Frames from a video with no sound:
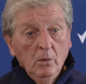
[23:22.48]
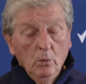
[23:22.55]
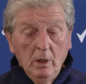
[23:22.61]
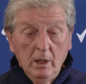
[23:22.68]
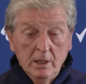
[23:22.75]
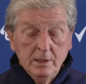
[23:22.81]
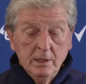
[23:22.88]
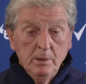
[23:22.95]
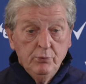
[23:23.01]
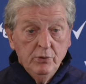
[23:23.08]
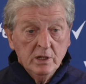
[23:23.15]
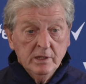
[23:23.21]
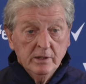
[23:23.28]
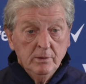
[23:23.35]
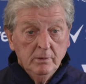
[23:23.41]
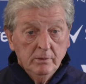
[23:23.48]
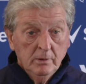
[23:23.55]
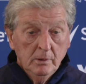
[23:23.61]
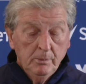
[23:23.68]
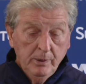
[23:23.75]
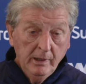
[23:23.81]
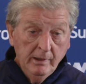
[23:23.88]
Well, it is an impressive
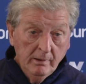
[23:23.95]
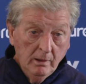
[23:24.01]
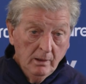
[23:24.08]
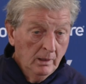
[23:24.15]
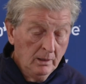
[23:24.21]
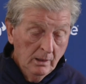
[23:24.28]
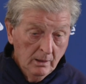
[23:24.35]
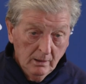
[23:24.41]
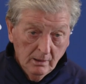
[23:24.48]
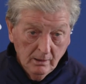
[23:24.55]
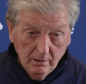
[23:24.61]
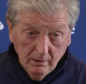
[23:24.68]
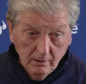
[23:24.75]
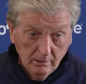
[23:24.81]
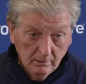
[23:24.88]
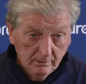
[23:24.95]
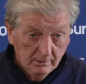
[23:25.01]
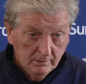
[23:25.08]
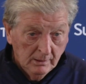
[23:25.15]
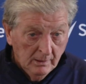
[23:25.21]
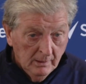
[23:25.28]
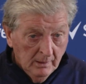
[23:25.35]
appear, uh,
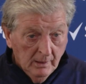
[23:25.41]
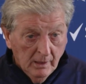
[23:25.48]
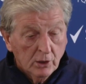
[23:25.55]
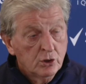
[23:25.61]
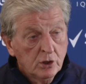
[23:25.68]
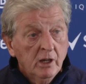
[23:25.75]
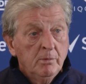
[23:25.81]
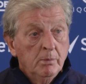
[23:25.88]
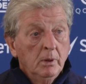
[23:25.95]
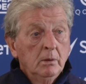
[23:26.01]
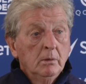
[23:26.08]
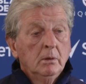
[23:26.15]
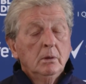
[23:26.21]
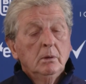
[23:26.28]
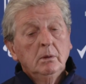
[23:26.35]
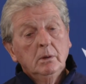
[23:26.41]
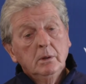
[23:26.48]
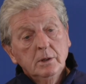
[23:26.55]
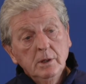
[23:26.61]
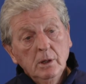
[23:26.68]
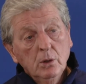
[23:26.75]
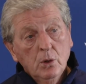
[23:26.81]
achievement,
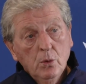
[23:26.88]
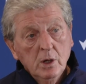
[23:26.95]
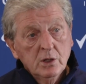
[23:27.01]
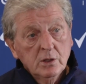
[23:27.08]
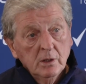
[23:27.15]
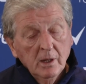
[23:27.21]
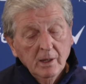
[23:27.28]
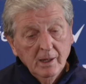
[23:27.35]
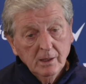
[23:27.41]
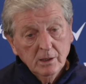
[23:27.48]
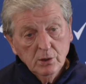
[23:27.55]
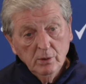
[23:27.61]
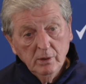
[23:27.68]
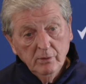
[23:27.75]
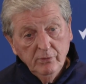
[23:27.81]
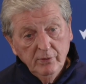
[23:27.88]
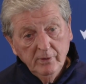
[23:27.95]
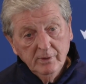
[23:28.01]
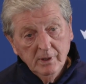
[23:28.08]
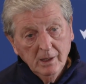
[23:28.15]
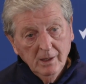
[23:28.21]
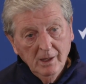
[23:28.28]
there's no question of that. two hundred
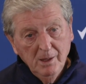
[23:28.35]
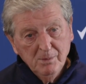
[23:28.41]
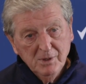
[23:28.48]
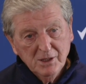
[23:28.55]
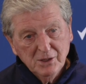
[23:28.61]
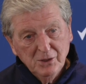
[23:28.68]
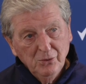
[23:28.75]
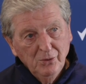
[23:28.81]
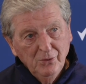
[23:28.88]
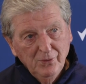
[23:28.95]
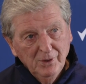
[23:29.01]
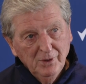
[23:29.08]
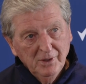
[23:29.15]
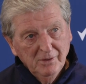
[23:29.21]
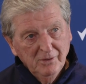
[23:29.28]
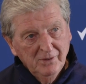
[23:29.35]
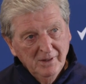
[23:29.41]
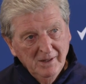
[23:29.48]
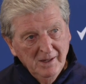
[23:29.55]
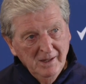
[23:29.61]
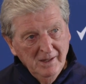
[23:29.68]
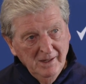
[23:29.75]
fifty games is an awful lot of
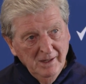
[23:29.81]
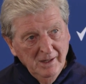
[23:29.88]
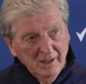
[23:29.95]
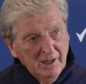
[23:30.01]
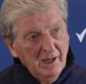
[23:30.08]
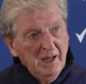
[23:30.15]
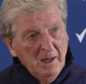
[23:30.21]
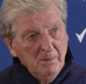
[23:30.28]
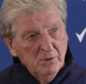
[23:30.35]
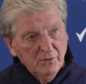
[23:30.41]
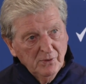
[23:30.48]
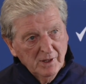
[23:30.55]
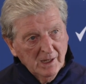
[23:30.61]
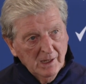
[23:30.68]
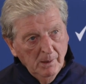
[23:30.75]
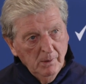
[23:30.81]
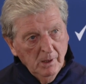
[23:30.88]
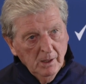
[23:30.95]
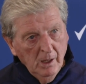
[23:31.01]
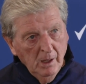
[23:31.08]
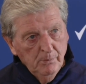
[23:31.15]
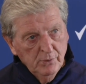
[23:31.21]
games for the club.
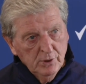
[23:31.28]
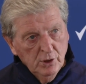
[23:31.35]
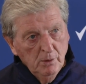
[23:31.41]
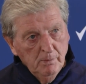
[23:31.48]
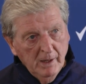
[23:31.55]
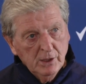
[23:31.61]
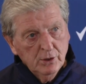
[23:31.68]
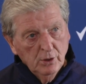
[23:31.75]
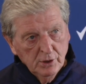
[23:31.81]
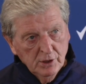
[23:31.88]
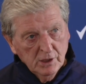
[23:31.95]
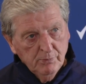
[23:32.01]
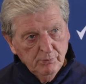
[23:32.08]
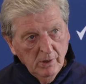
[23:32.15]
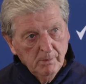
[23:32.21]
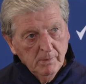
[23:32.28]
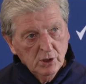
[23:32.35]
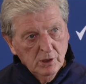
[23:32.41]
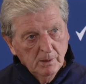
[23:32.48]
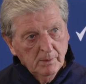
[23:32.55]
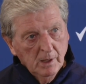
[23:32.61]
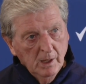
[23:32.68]
I, I presume that's not just
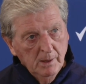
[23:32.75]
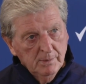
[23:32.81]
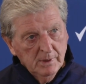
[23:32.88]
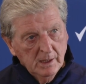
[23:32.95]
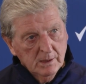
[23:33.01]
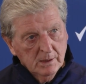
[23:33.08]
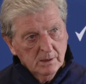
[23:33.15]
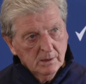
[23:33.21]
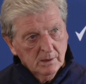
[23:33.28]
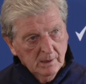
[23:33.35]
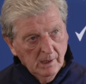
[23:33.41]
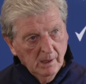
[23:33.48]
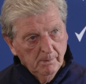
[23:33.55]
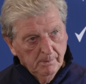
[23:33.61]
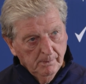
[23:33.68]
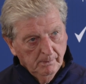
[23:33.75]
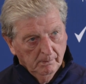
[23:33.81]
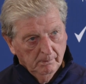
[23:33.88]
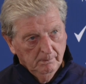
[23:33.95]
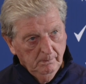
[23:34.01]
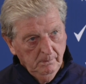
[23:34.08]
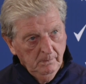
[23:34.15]
Premiership games, that's
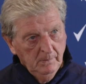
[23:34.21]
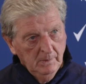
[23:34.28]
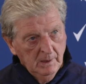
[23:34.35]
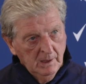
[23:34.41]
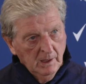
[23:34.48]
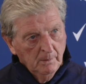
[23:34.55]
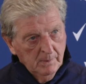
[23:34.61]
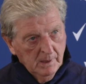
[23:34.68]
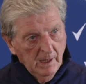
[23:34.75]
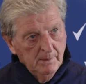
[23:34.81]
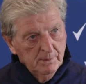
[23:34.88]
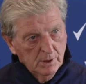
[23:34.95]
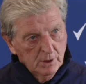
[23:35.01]
cup cup games,